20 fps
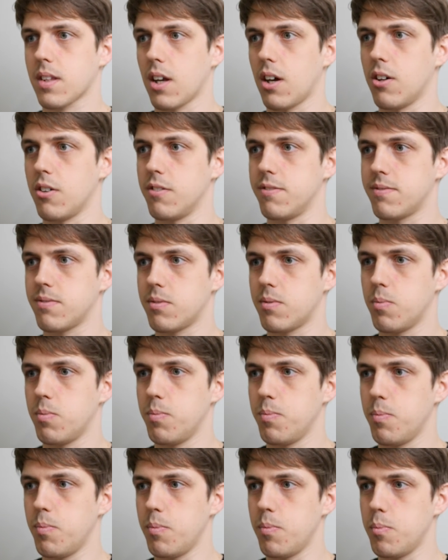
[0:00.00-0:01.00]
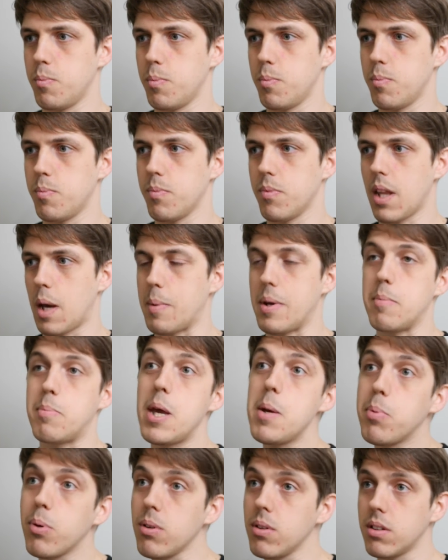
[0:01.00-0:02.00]
of, I mean,
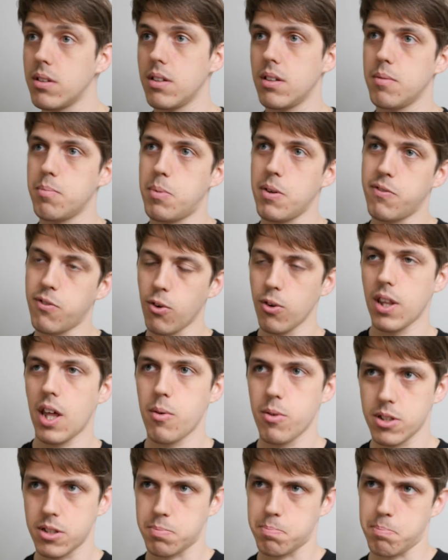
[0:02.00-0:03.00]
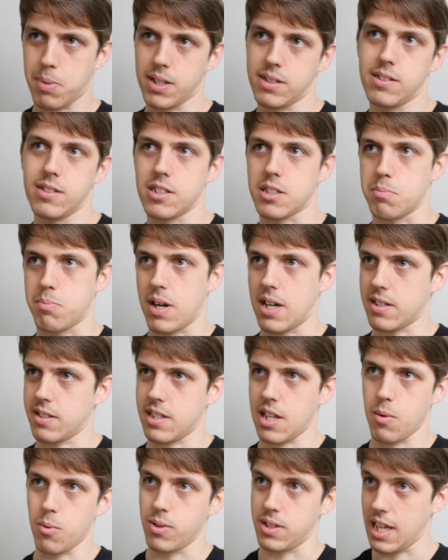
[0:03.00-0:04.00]
people, before there was buttons to press,
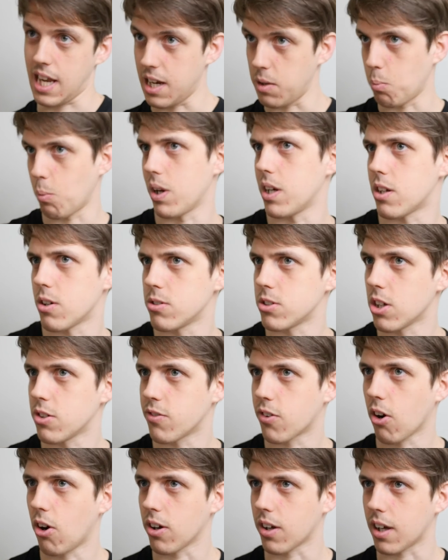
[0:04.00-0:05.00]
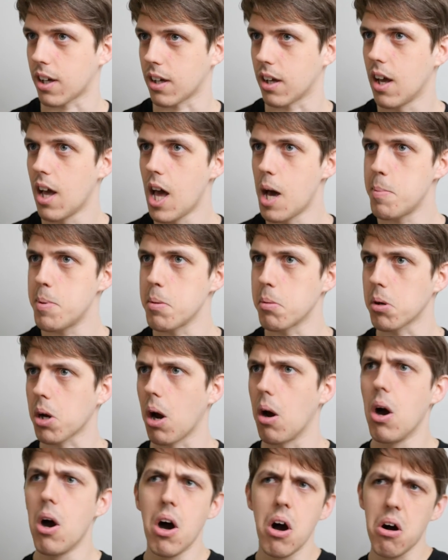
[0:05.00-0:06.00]
there was in-Windows overclocking. And people
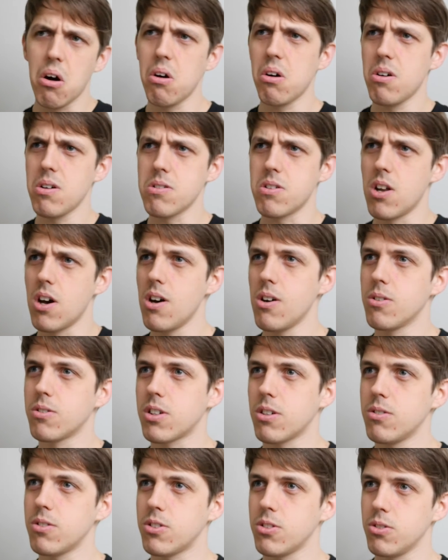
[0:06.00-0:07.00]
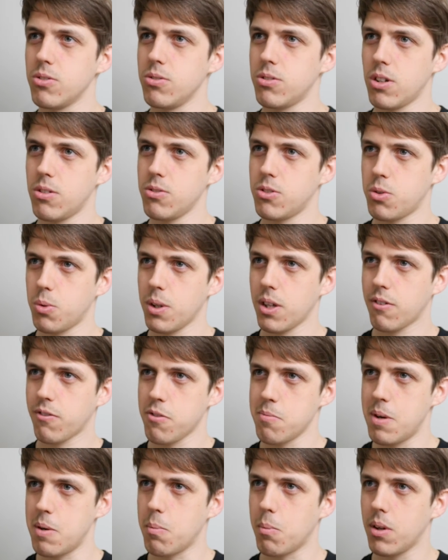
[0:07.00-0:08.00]
go, oh no, don't tweak
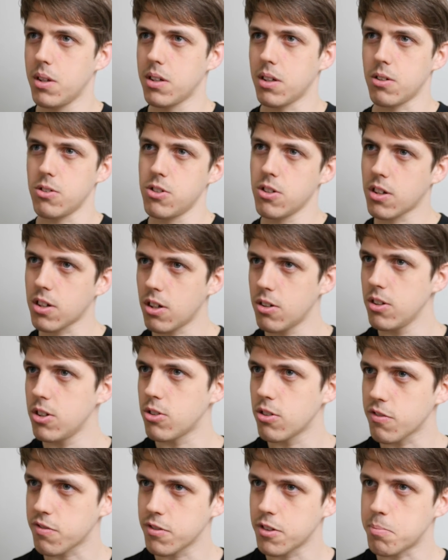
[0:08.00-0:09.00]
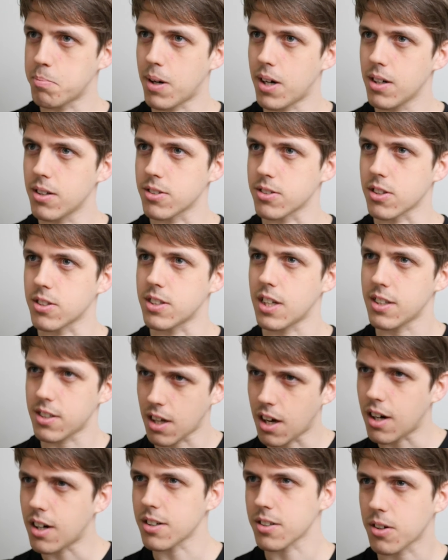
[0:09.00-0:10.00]
from in-Windows, you can only do it from the BIOS because that's
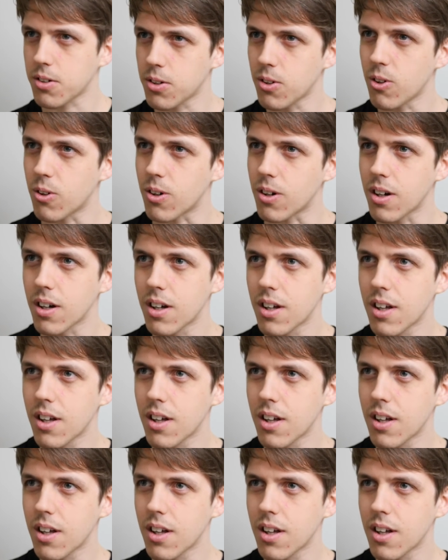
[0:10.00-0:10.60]
hardcore.